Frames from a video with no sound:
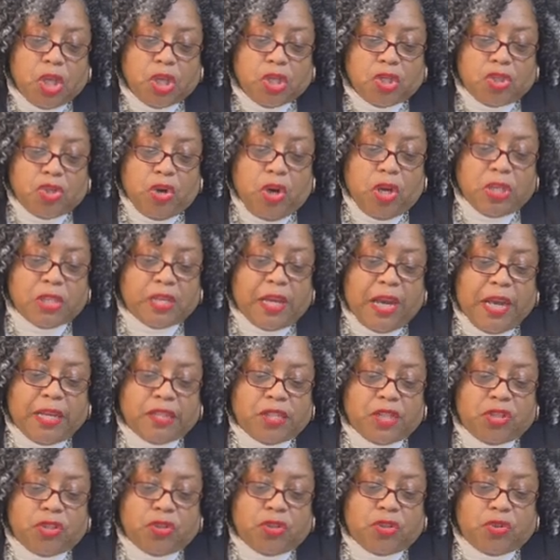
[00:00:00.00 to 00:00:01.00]
George
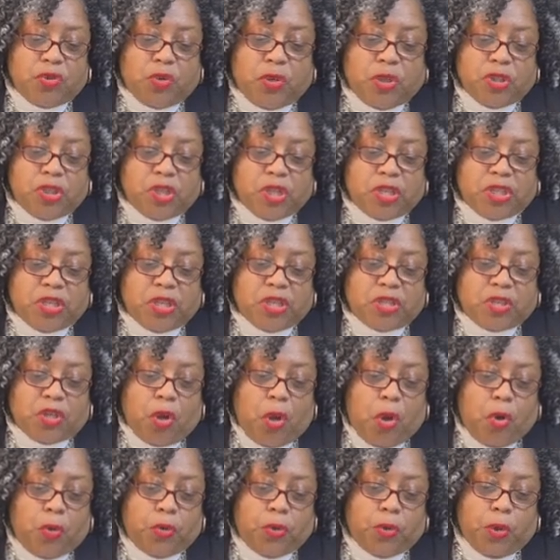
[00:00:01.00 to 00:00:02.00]
got to the door just as
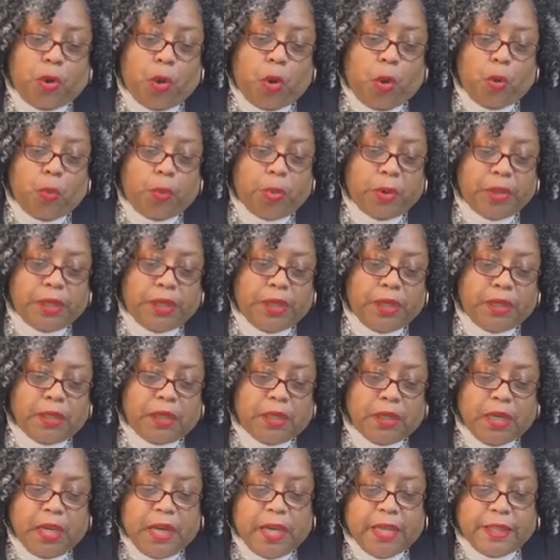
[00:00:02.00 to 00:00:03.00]
the owner opened
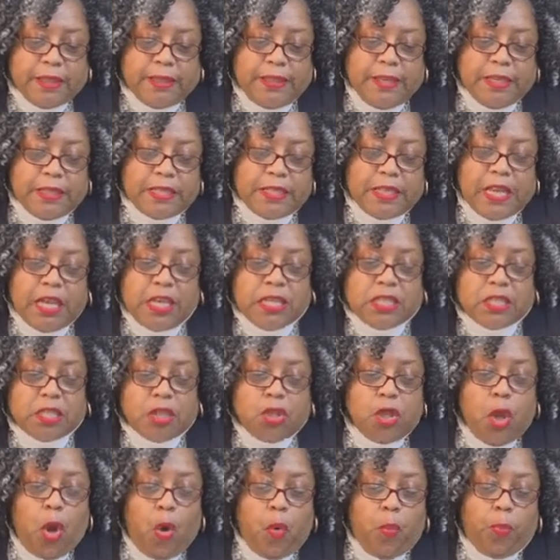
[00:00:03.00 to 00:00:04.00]
it. This is
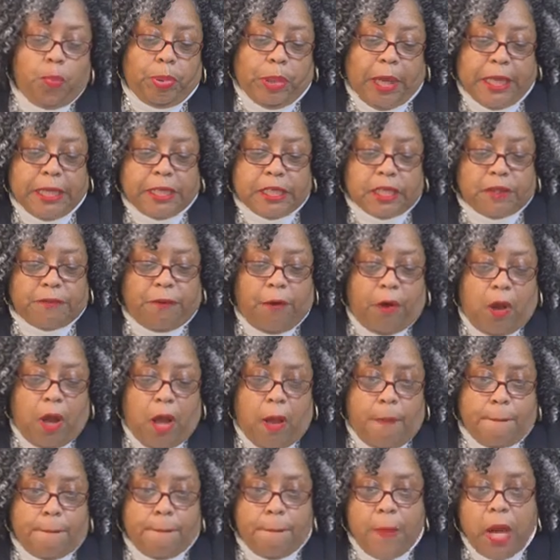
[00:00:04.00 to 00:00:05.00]
no place for
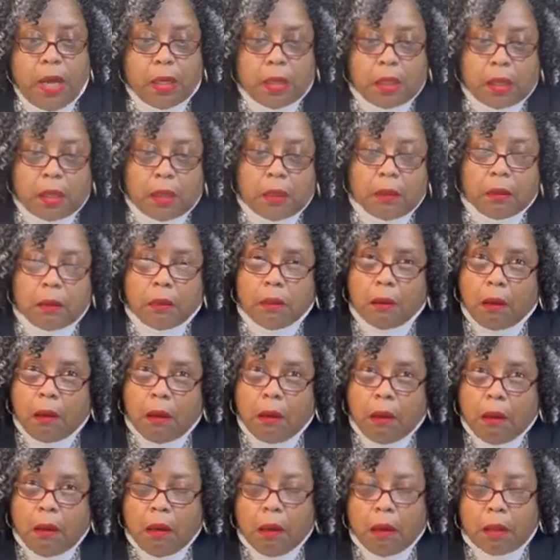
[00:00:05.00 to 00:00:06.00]
a monkey.
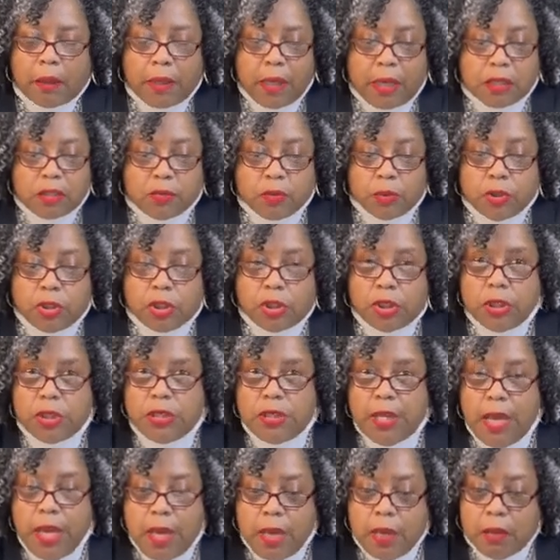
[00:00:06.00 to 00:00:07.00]
That's what she
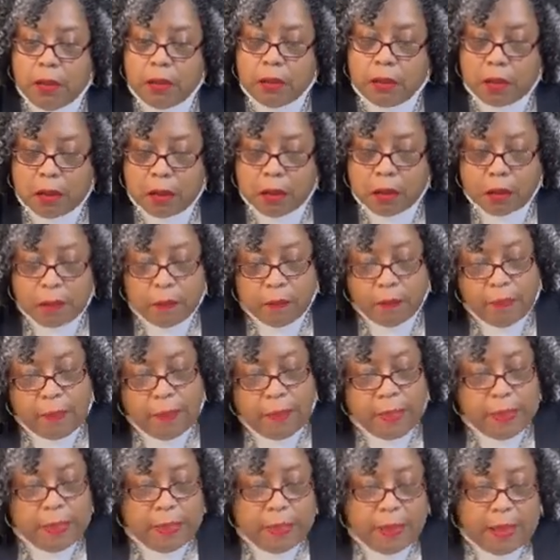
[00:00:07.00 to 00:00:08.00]
said.
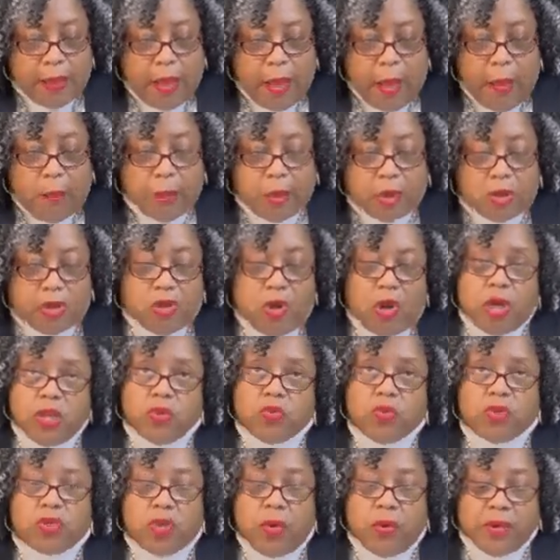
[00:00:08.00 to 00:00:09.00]
But
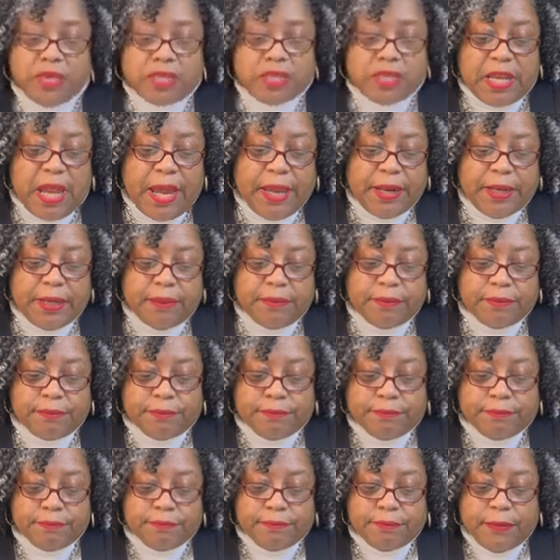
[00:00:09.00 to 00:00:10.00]
George was so excited,
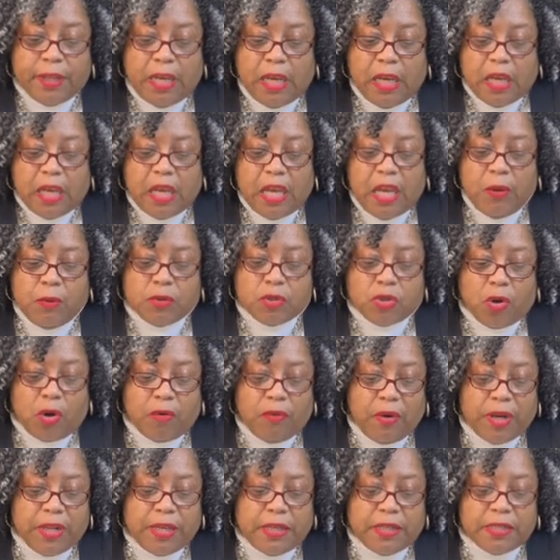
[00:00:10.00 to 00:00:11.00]
he was
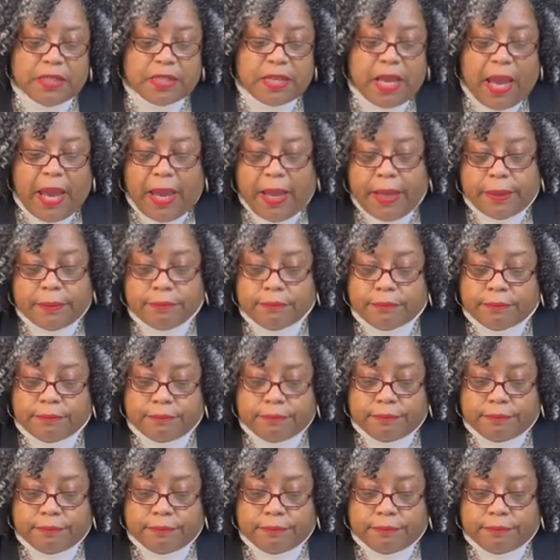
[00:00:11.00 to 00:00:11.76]
already inside.